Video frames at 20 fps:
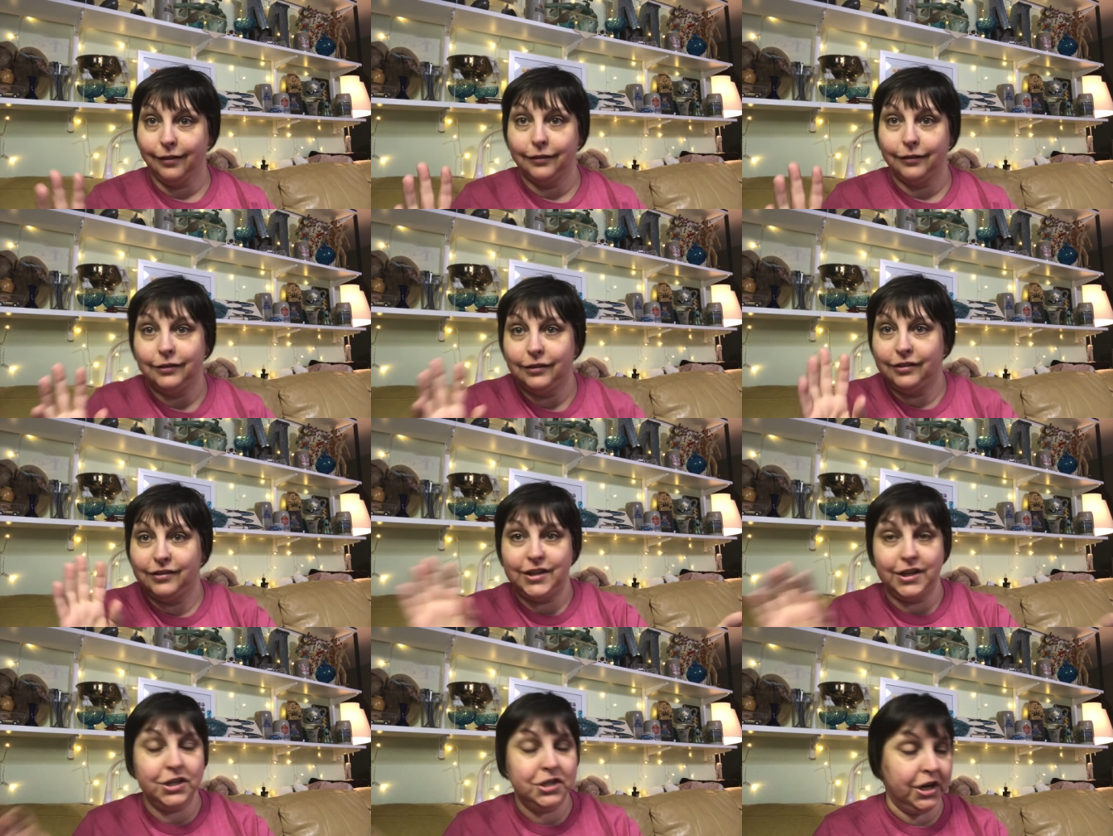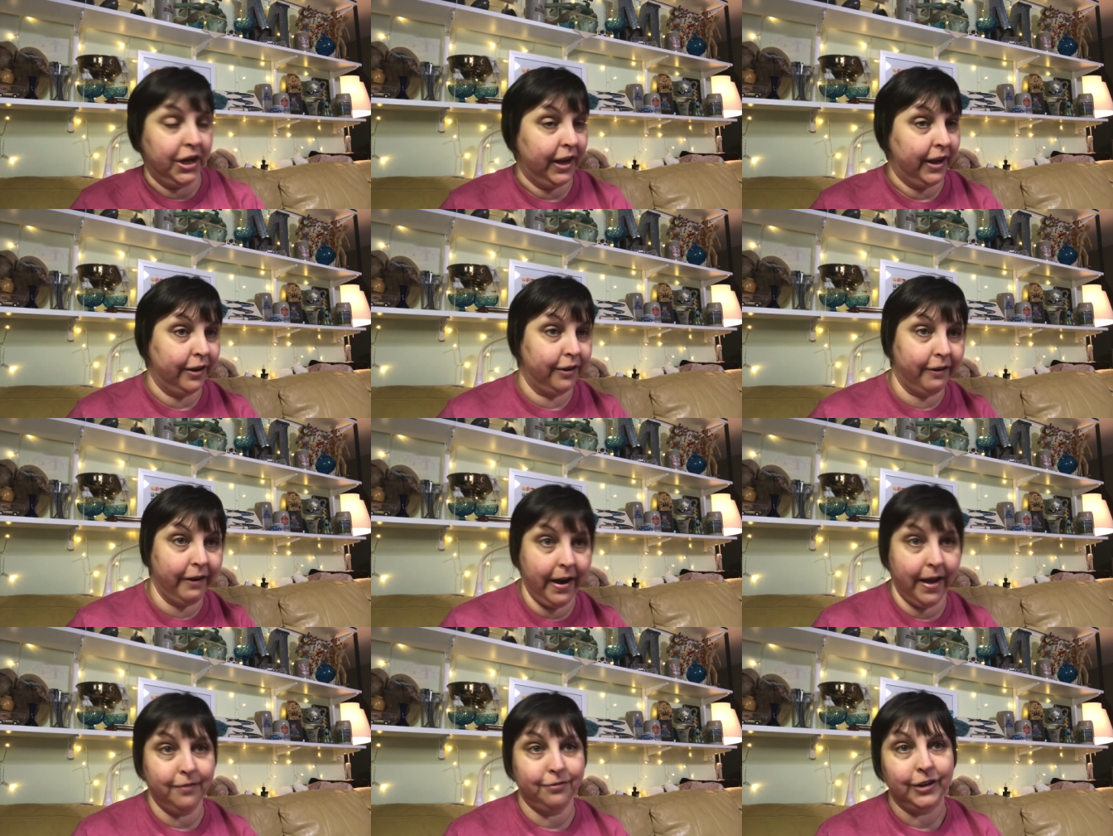stitching and
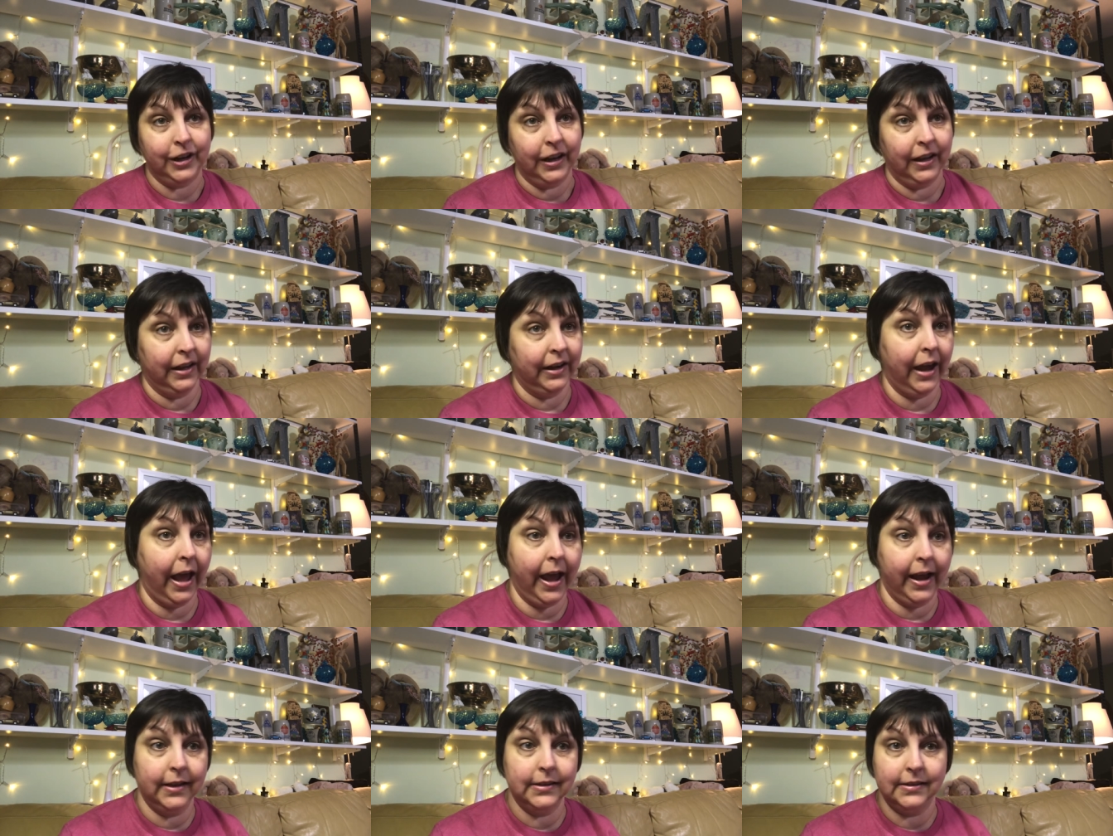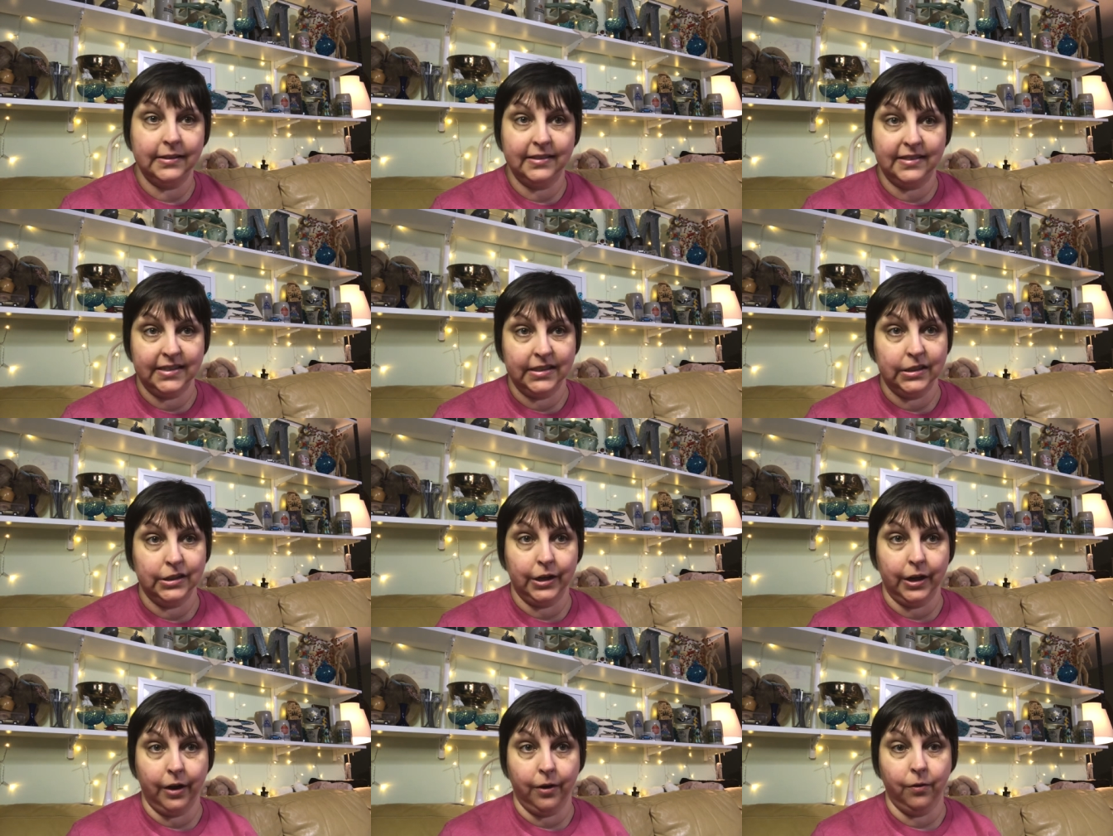crafting and i just
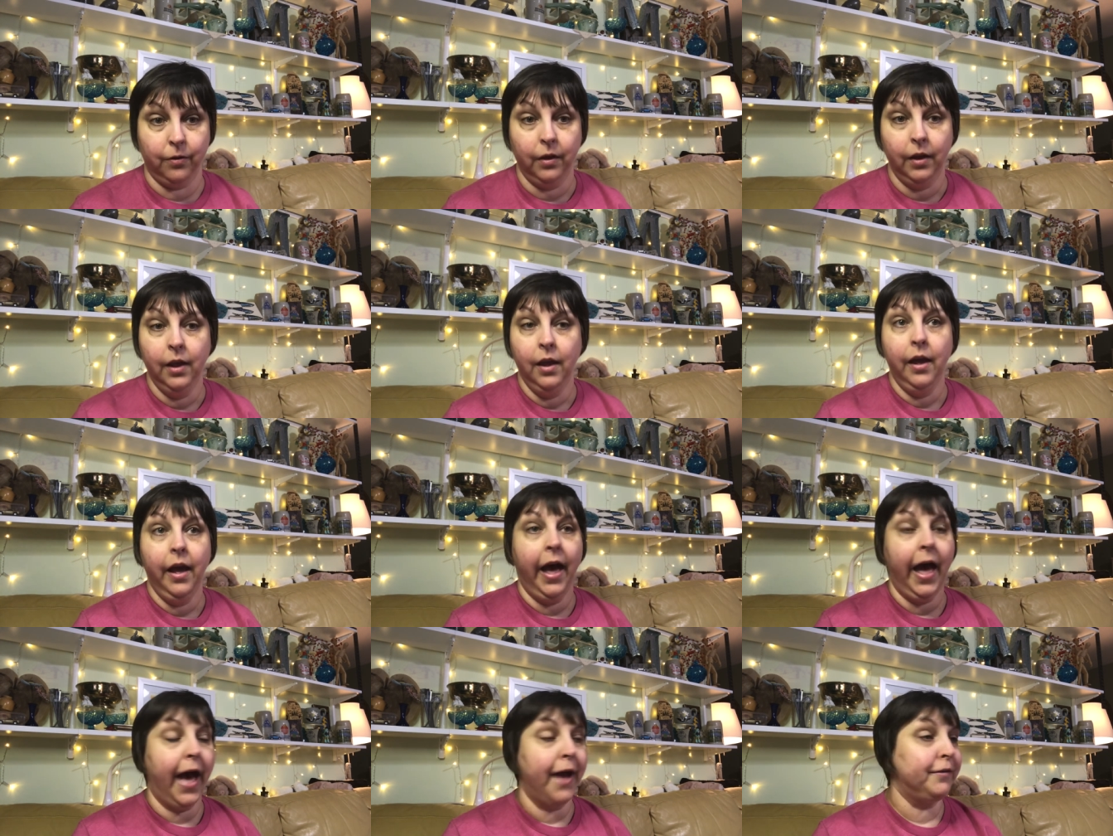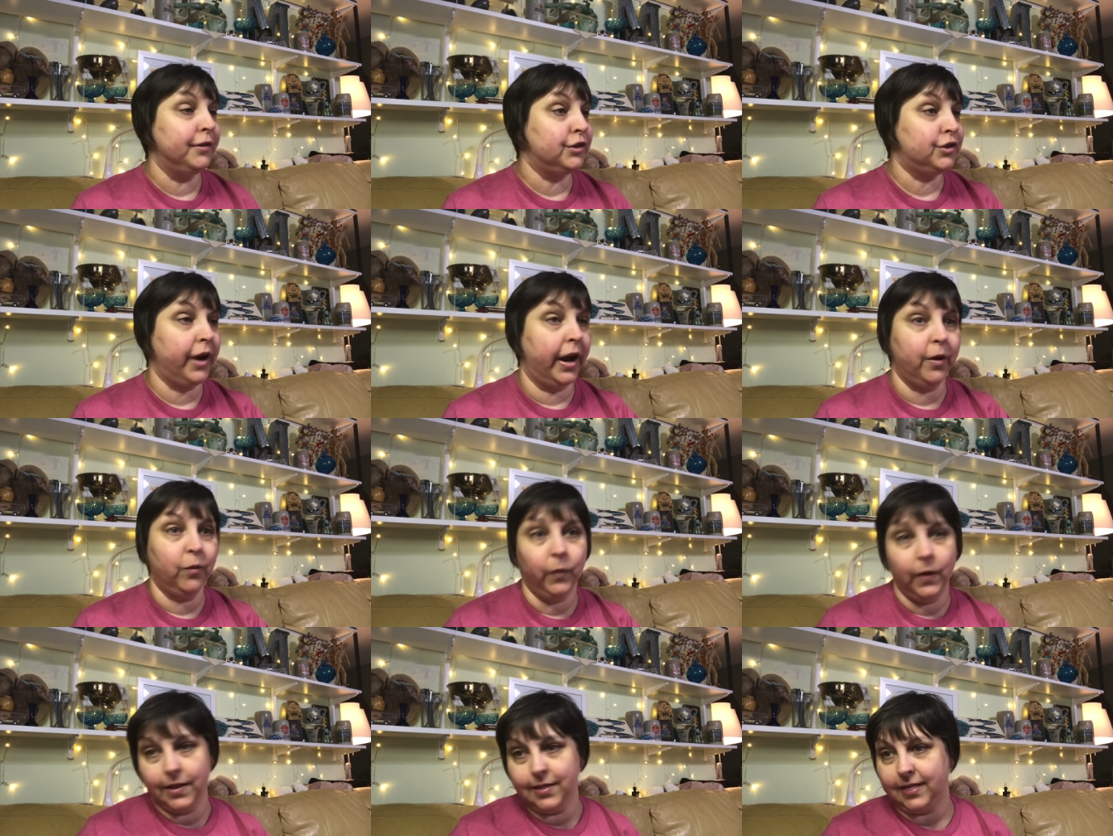didn't know I would try
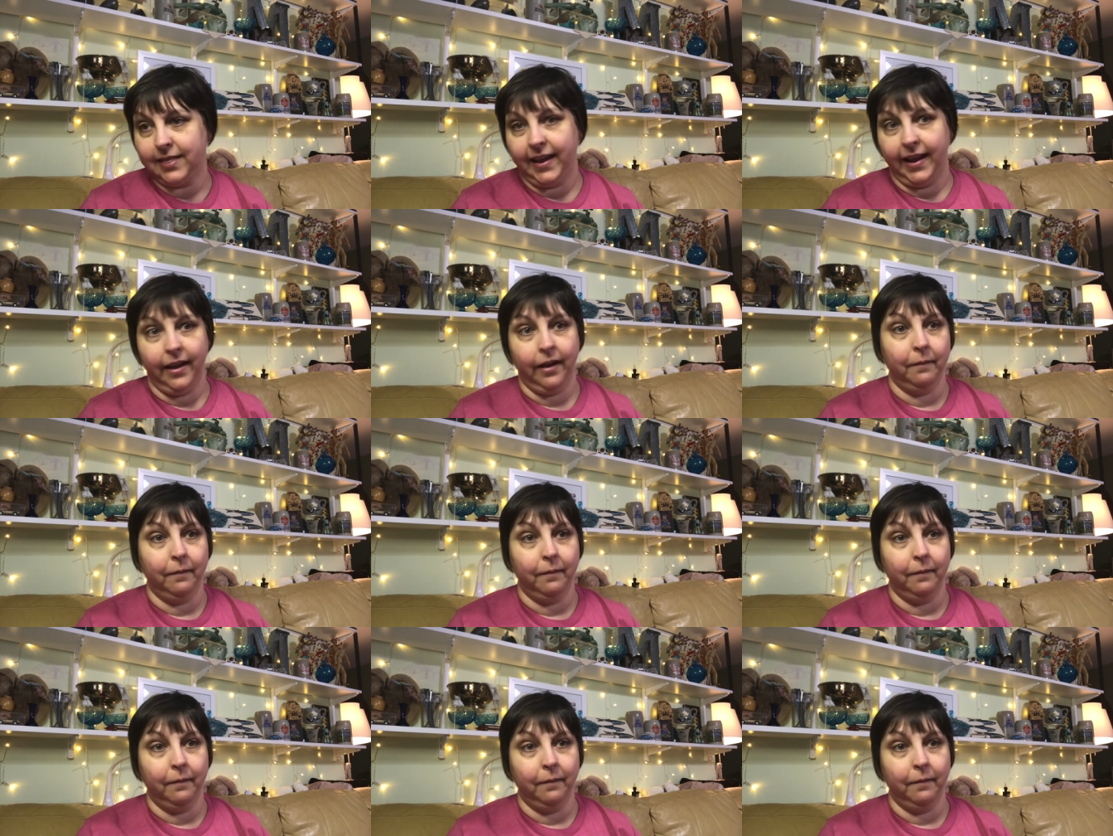one thing.